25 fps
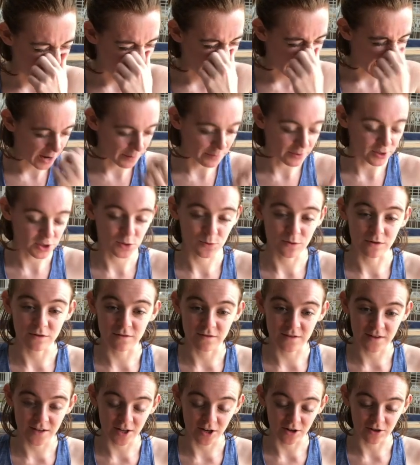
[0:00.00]
on how much we
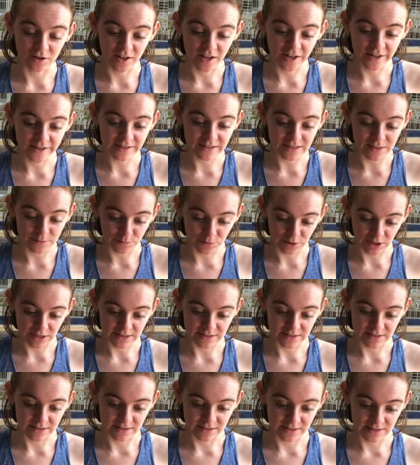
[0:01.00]
fill our lungs, it
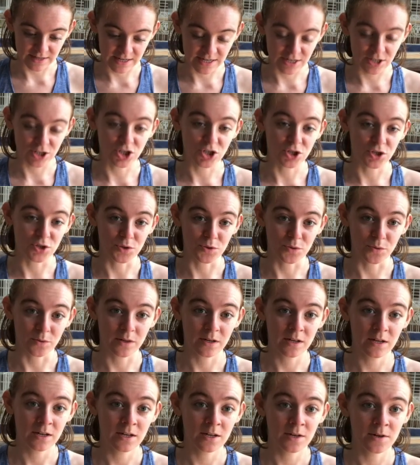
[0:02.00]
presses into
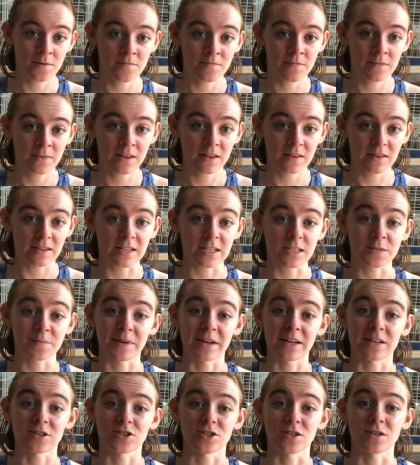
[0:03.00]
the
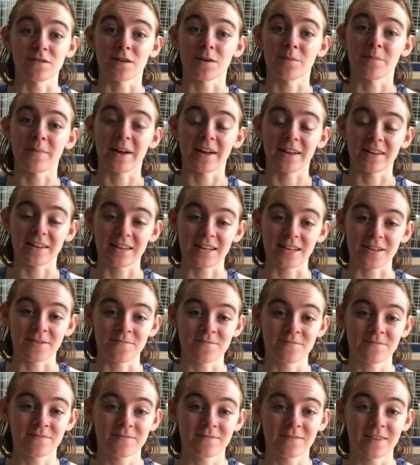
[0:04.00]
expansion of our belly,
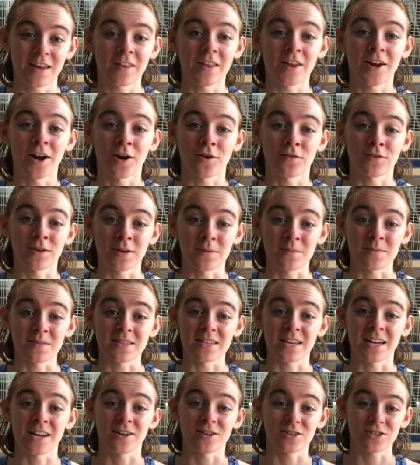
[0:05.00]
and then our ribs
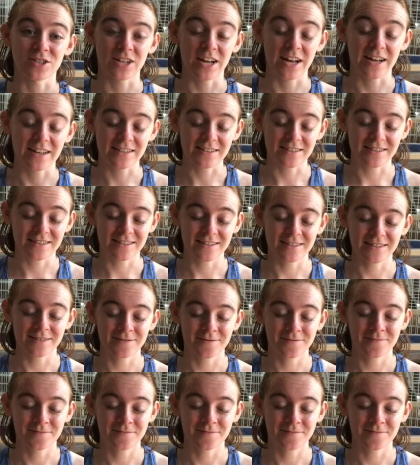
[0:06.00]
and our chest.